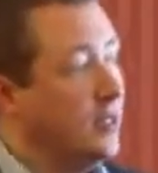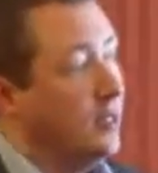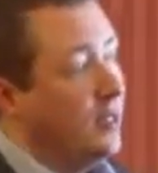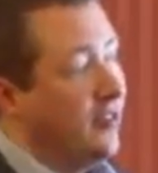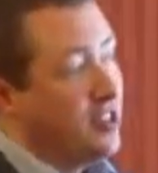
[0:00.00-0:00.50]

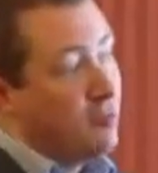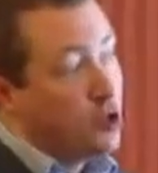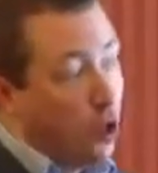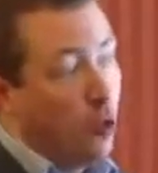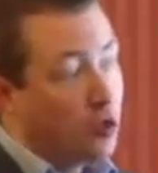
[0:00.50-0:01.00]
There are some
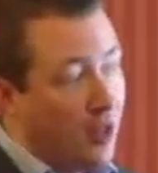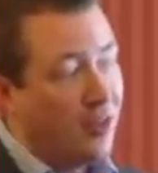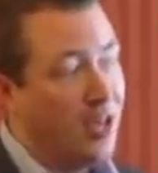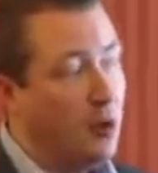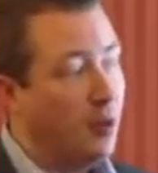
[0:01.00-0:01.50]
tools like
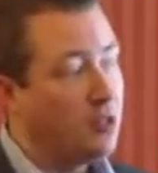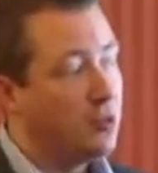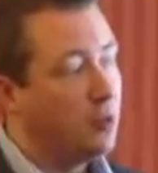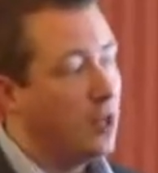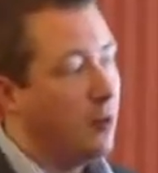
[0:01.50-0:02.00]
the keyword
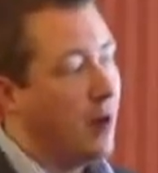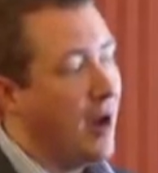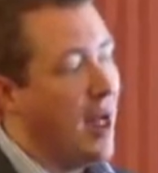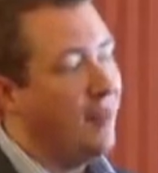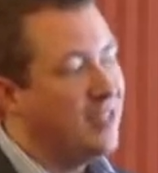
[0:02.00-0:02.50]
tool, totally
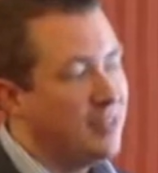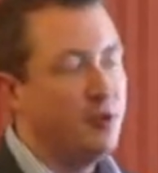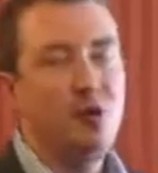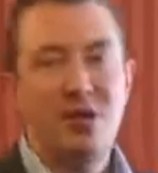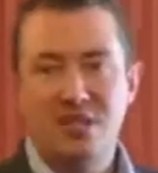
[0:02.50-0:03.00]
out, and this is
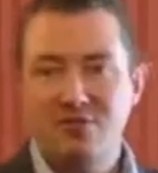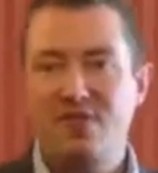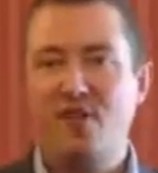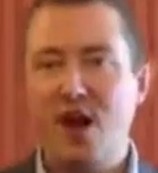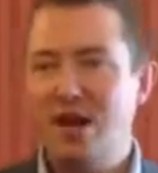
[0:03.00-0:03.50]
something you need to
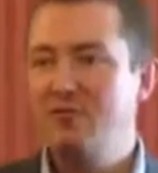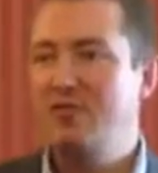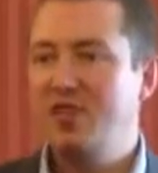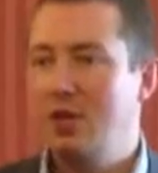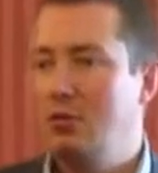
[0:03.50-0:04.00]
refine and
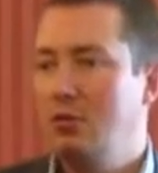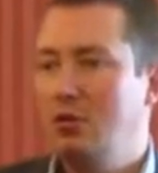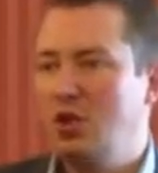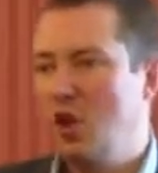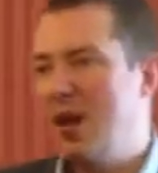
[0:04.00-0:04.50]
review.
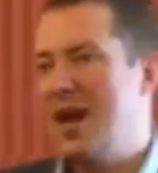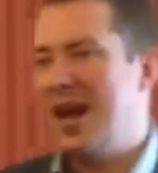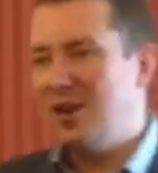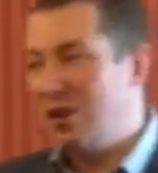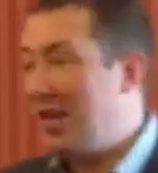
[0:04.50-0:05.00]
You do it
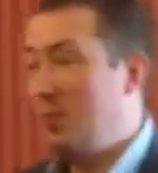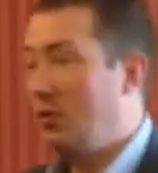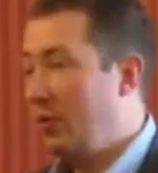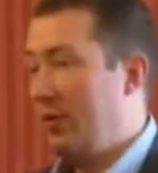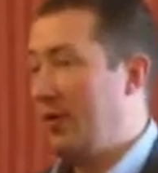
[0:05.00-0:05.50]
and you keep
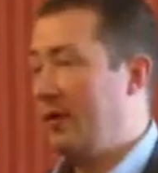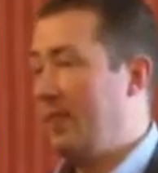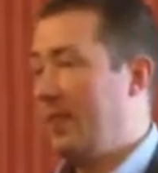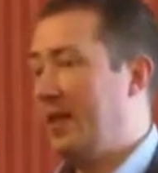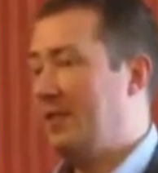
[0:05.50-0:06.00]
on doing it.
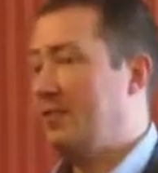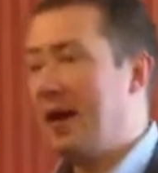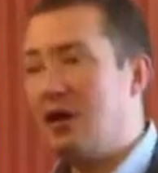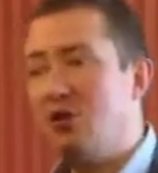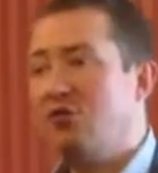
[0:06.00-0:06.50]
It's
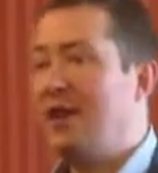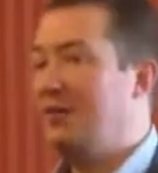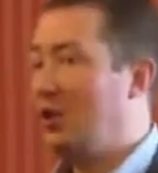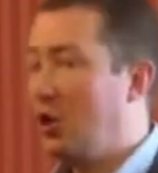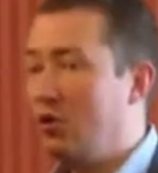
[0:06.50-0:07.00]
about
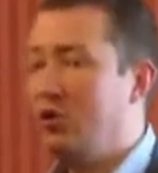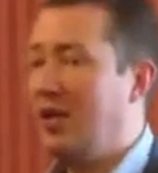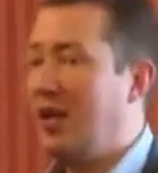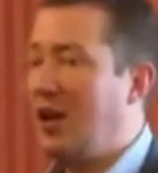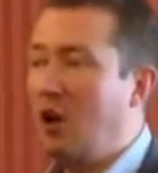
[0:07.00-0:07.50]
creating
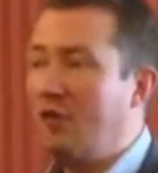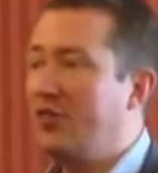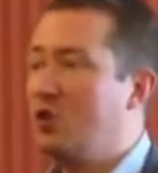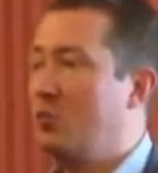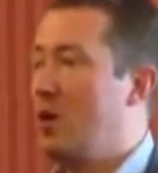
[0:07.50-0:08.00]
content, and a lot of
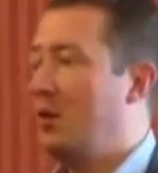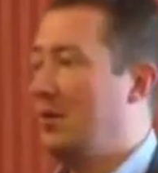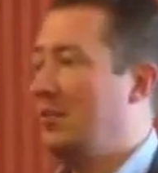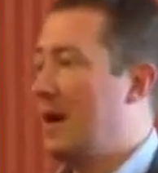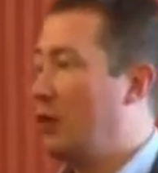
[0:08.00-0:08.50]
digital
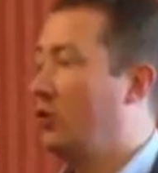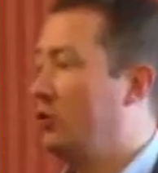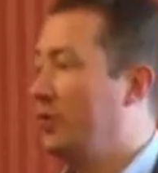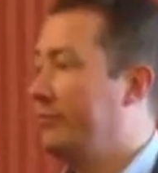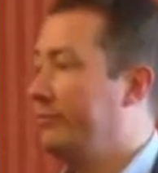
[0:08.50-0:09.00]
marketing is about
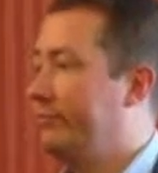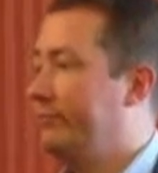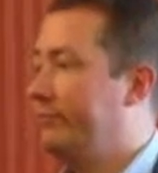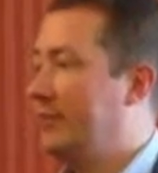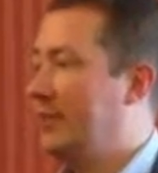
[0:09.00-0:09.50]
content.
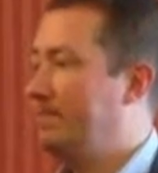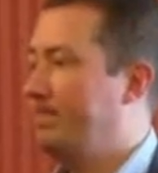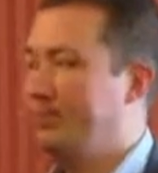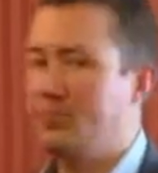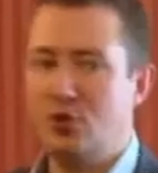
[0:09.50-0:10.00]

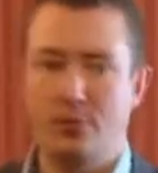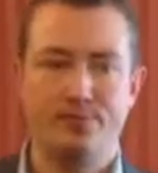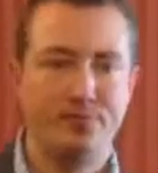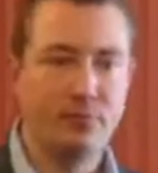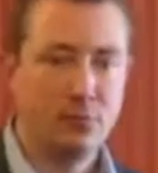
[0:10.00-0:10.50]
So,
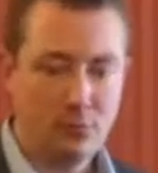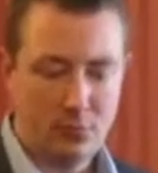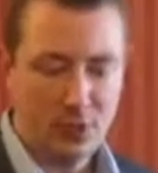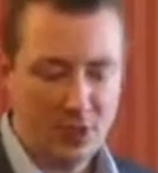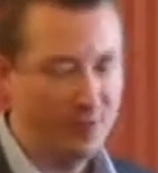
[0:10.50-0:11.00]

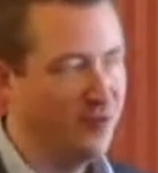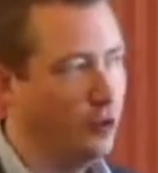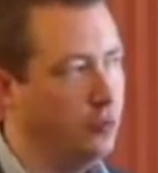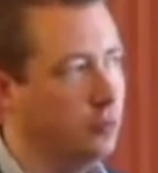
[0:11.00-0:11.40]
let's move on.